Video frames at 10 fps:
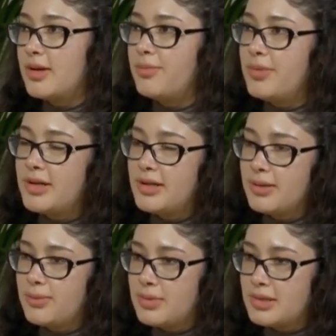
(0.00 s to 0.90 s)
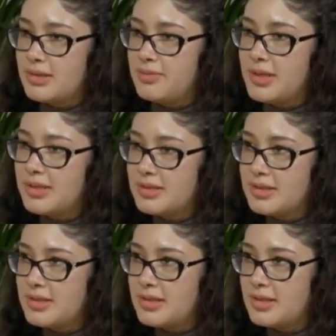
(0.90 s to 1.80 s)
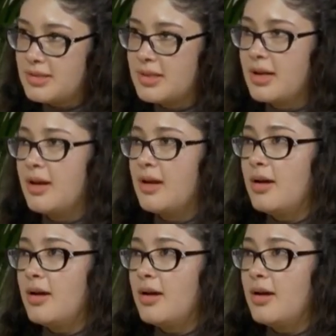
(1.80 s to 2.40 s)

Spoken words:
Comparing with the big cities,